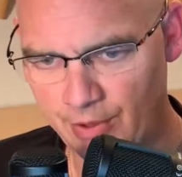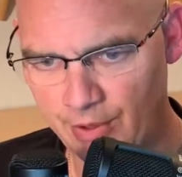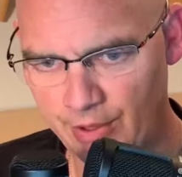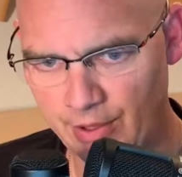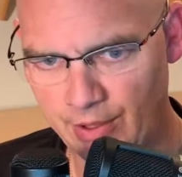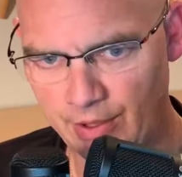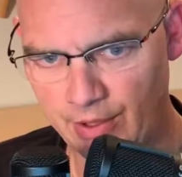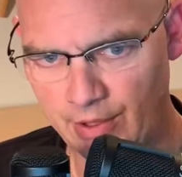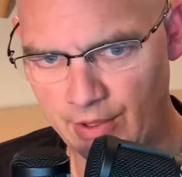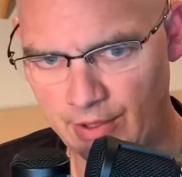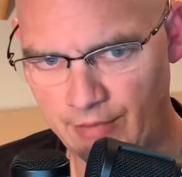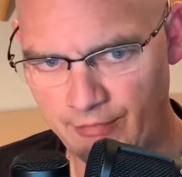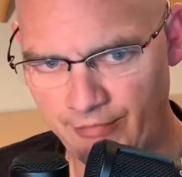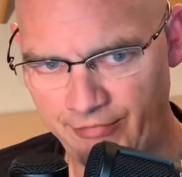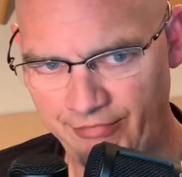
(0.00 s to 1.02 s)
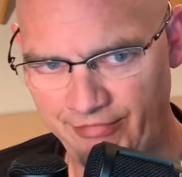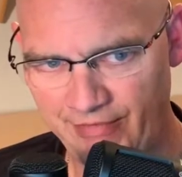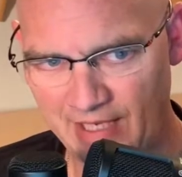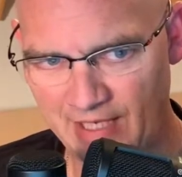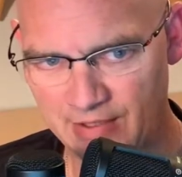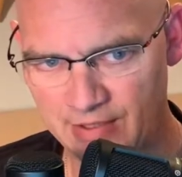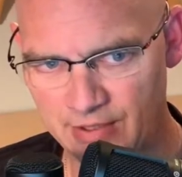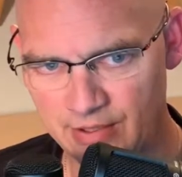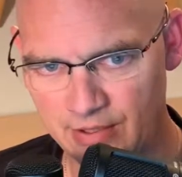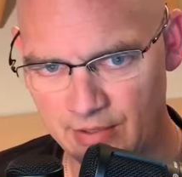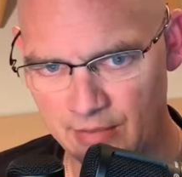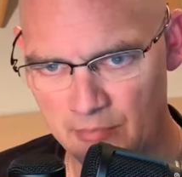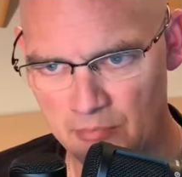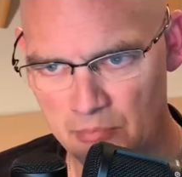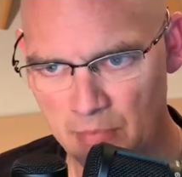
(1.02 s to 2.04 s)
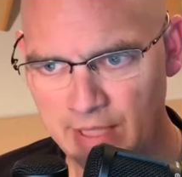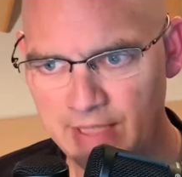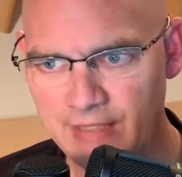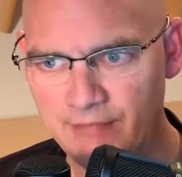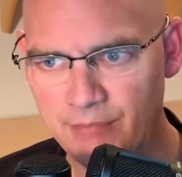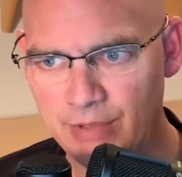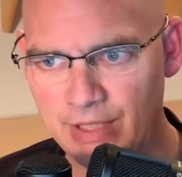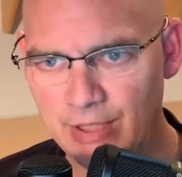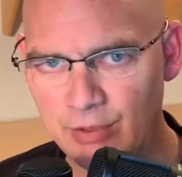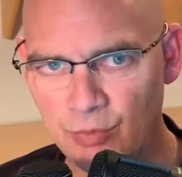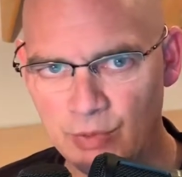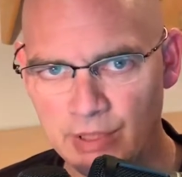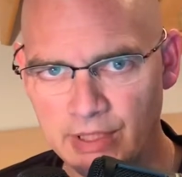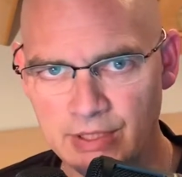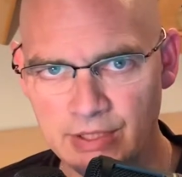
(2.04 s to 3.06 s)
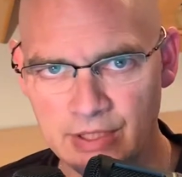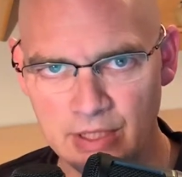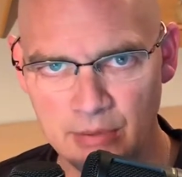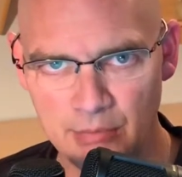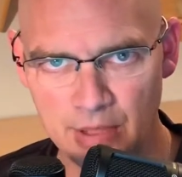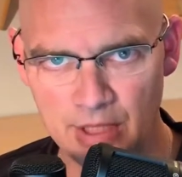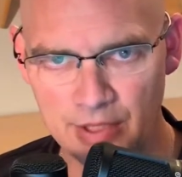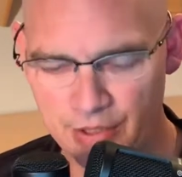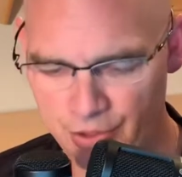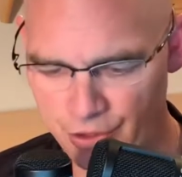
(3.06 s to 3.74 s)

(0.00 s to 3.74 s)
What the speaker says: it, and in fact, might even be willing to come on the